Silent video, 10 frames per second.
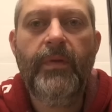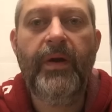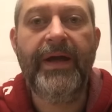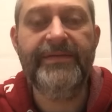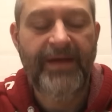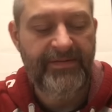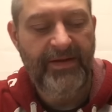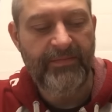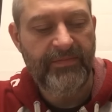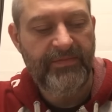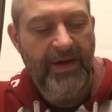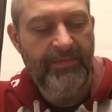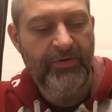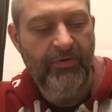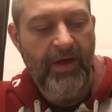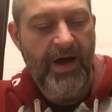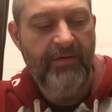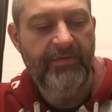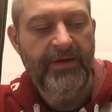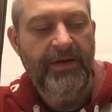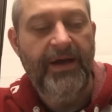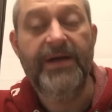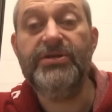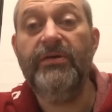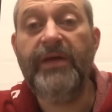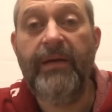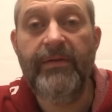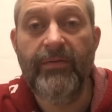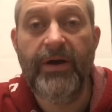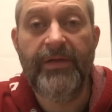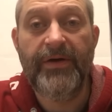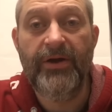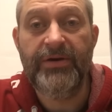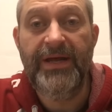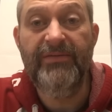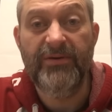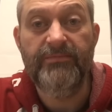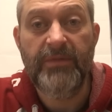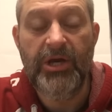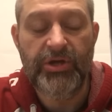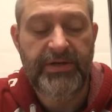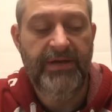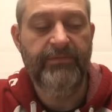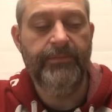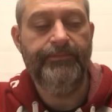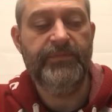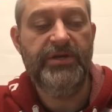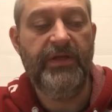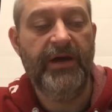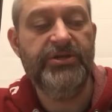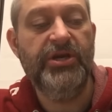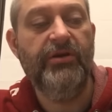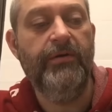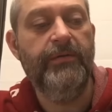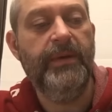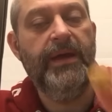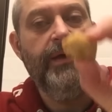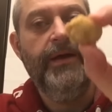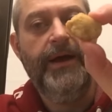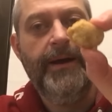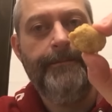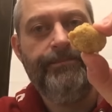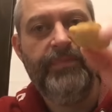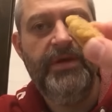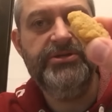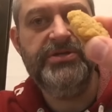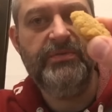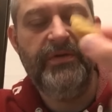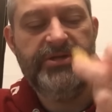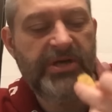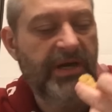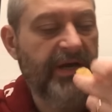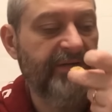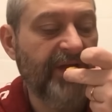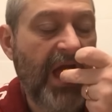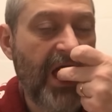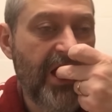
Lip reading: Okay, it's had some time to cool off. I showed Tammy the one I thought looked evil. It looked evil. She agreed with me. Here's just one of the chicken nuggets.